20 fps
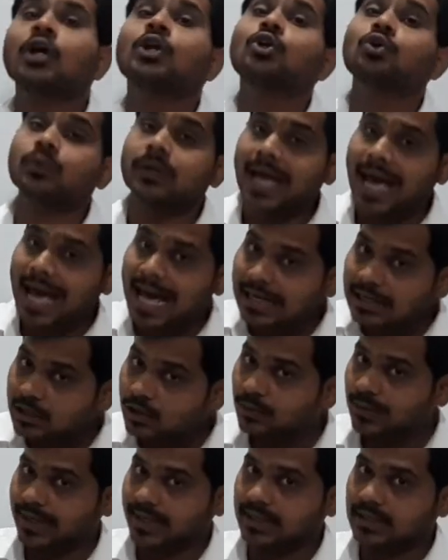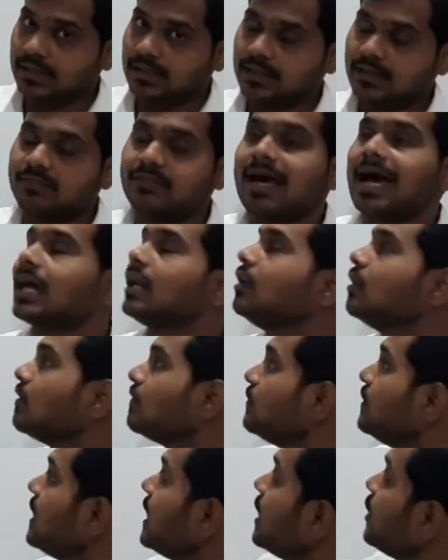To calculate the value
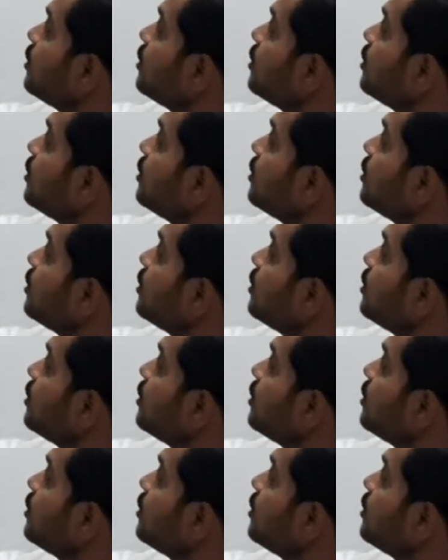of the A